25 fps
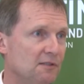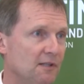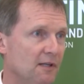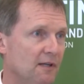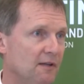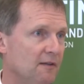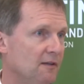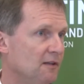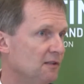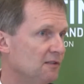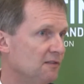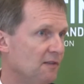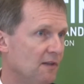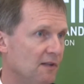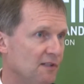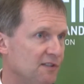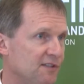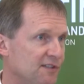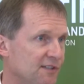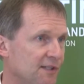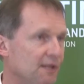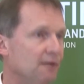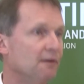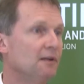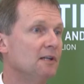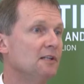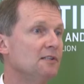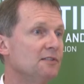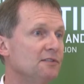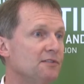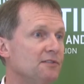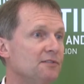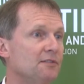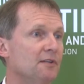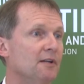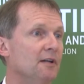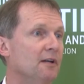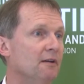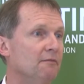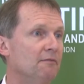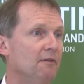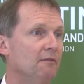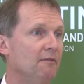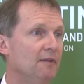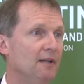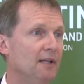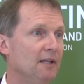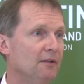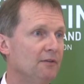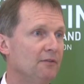Uh, this, this series of
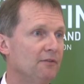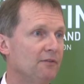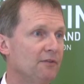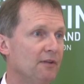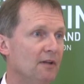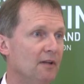events,